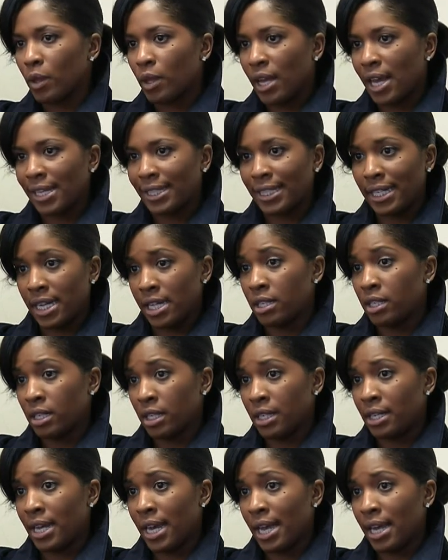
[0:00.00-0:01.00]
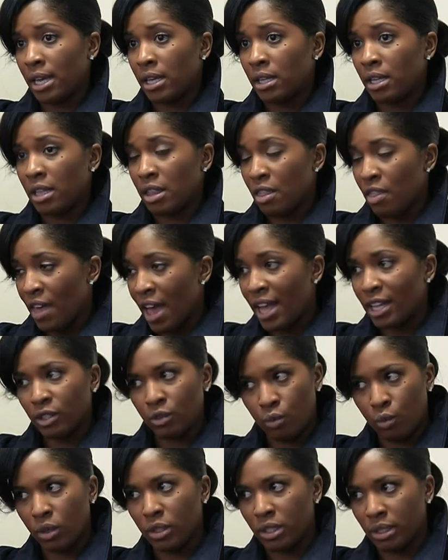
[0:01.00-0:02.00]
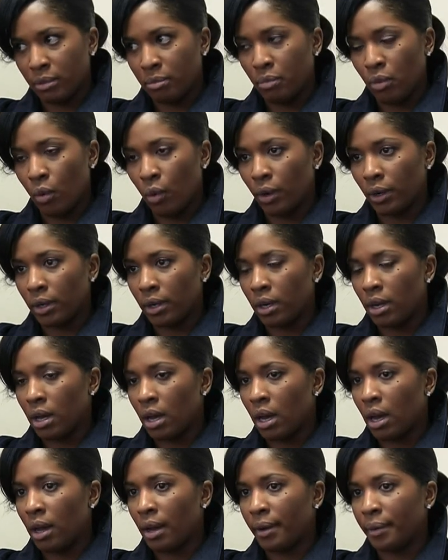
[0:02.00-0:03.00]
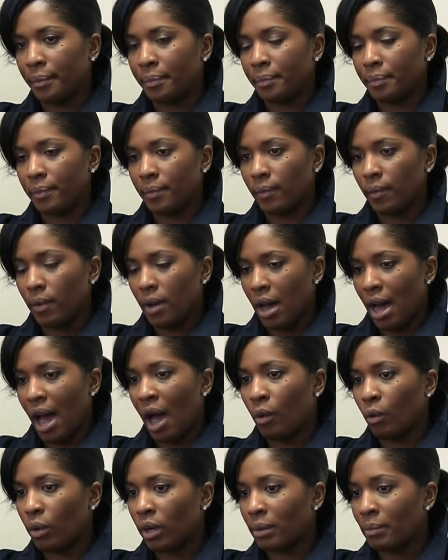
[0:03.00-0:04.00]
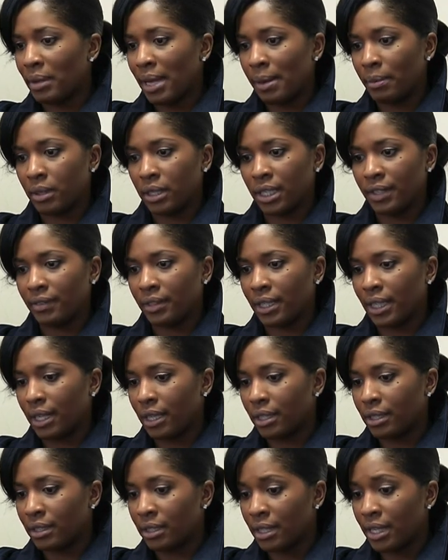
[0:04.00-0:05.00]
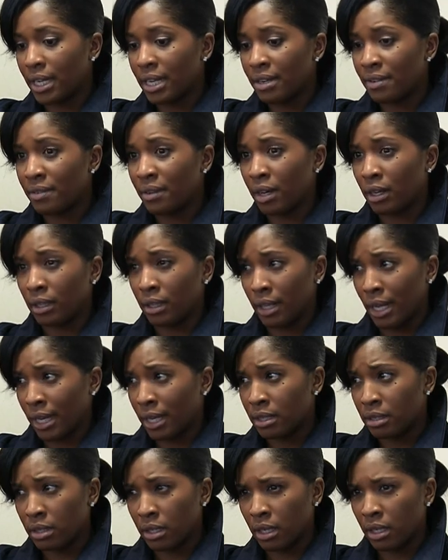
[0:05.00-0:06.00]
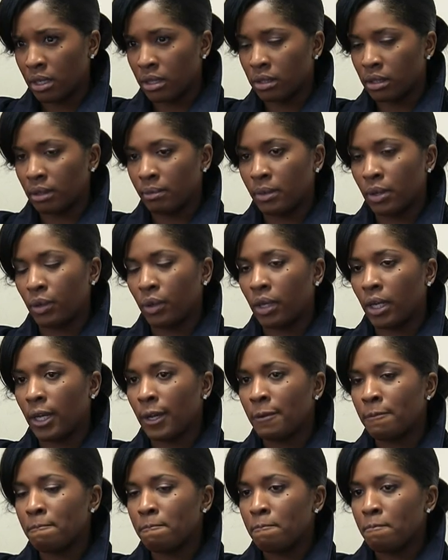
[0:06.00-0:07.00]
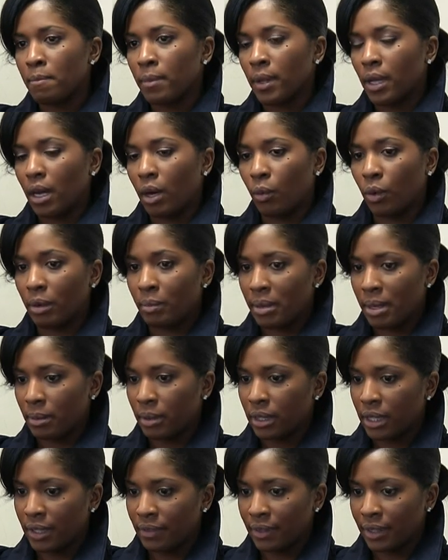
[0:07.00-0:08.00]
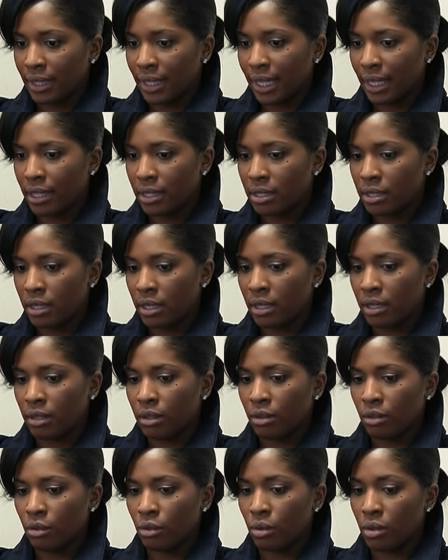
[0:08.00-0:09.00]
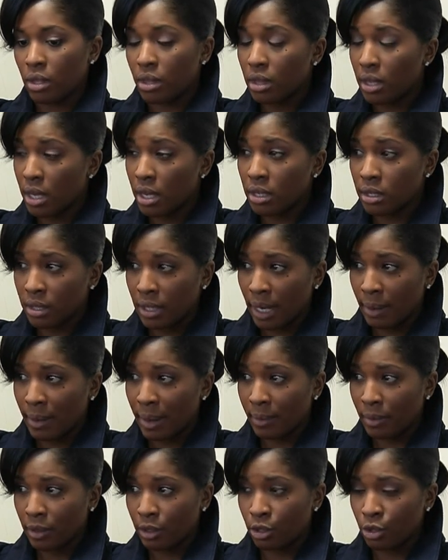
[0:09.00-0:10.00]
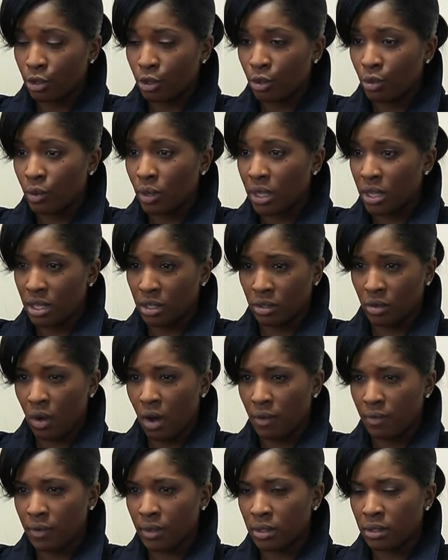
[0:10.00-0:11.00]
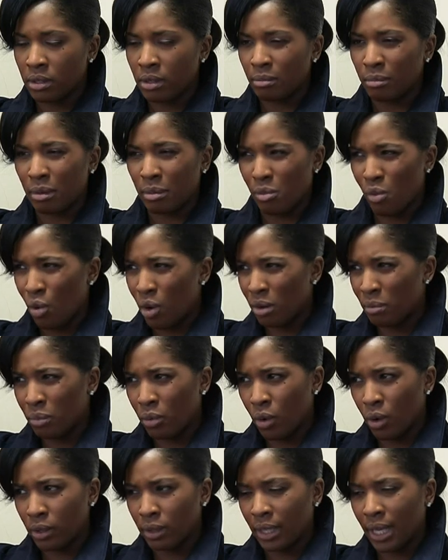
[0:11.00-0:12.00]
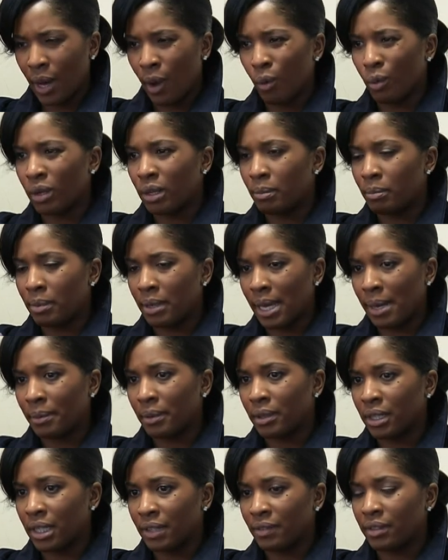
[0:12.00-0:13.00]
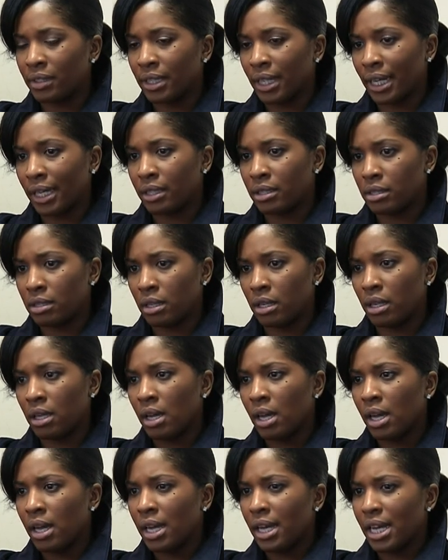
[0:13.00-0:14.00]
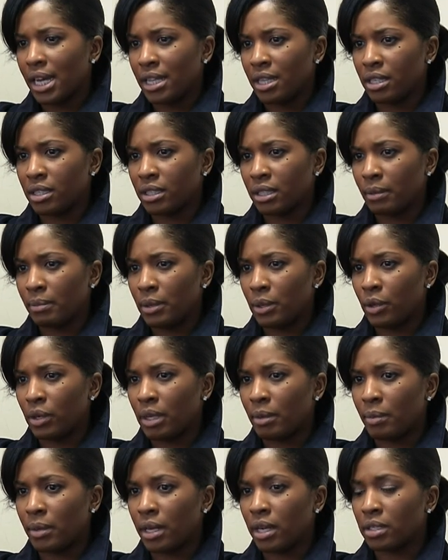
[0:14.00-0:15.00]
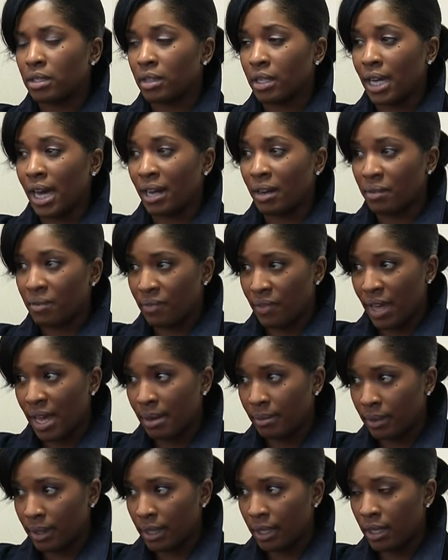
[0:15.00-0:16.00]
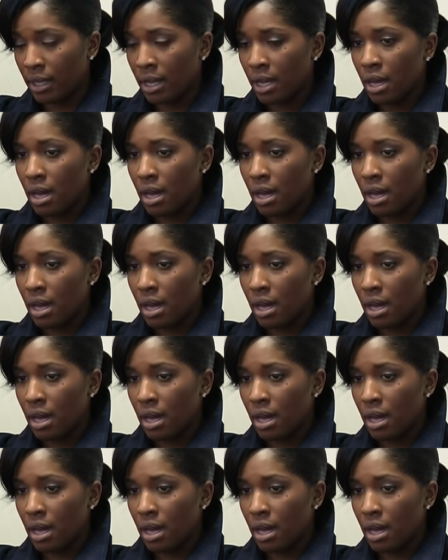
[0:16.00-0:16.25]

at the end of the day, that's what's important. Um, I want to be able to live a, leave a legacy in this community. I want to be able to live a legacy through the things that I'm able to do in this office. But more importantly, I want to be able to leave a legacy in this community because of the kind of family